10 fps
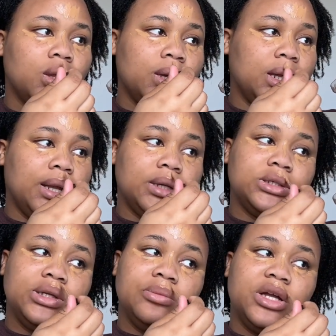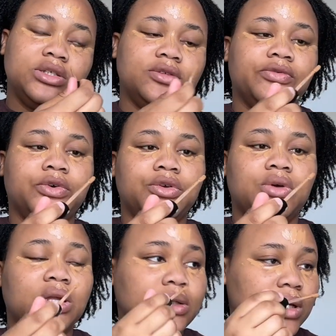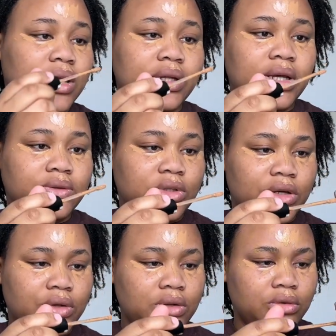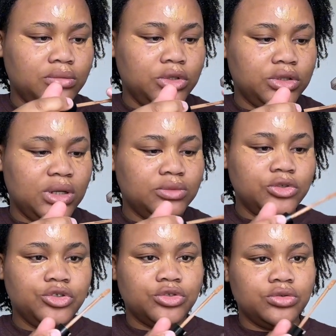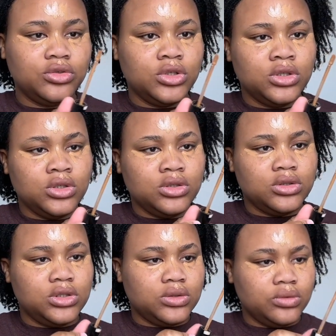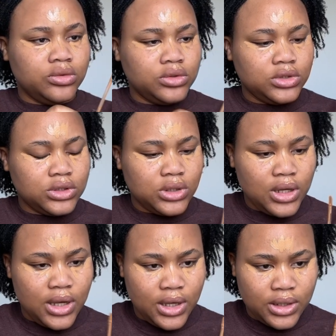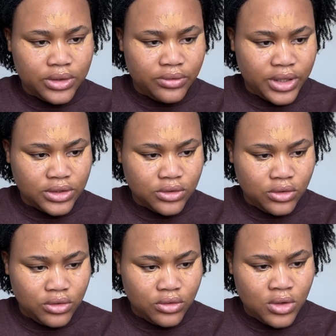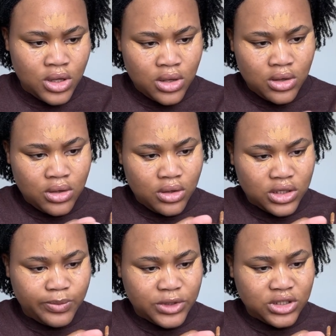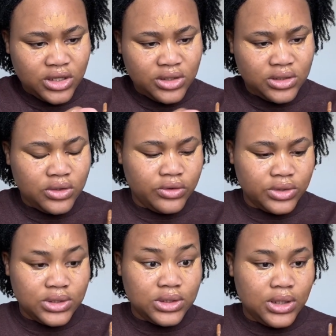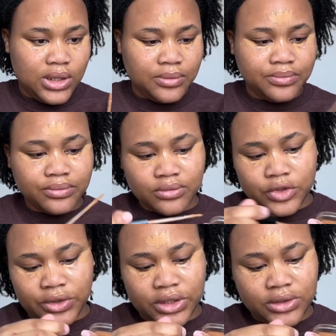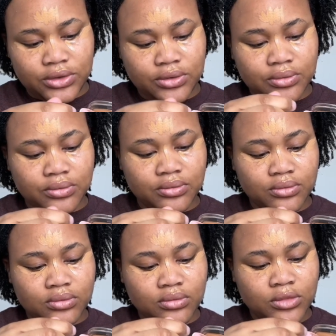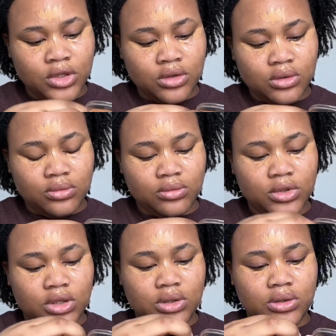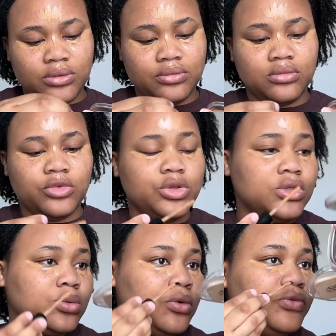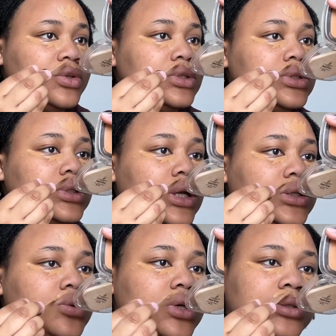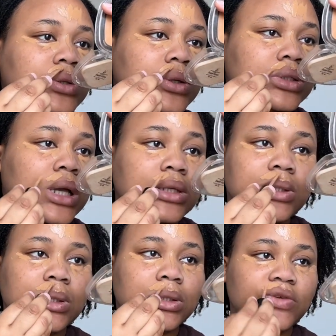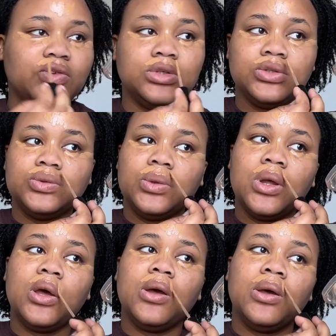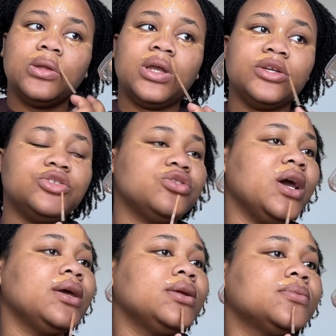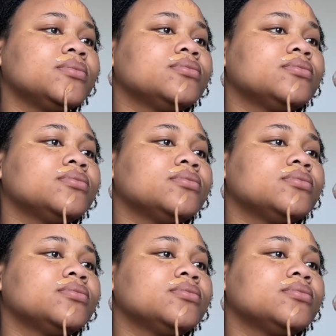can actually match it for you. And that's what I really want, because I'm not sure these ones are the right color, especially the concealer, right? So like when this one finishes, and the way it's going is actually going to finish, so that's tried.